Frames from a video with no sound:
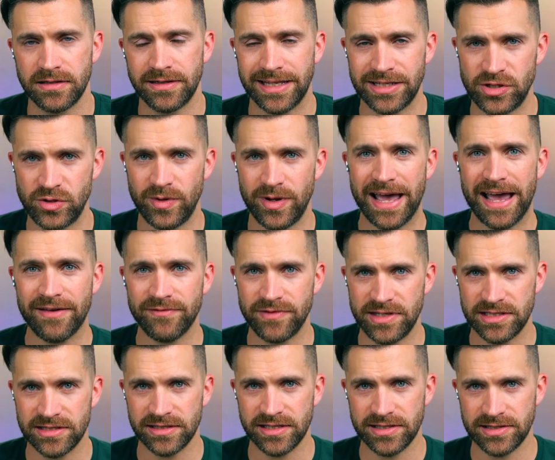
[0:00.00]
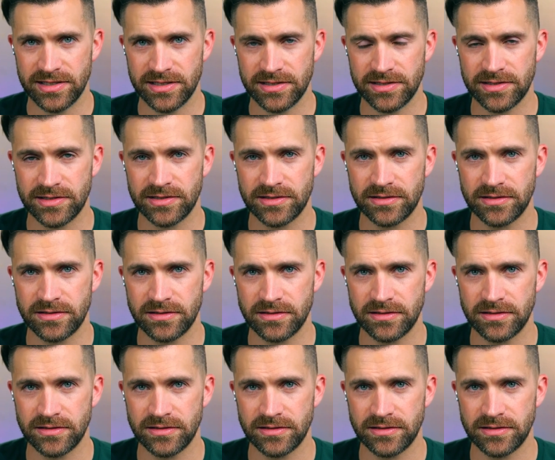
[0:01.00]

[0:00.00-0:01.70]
that you have these lenses,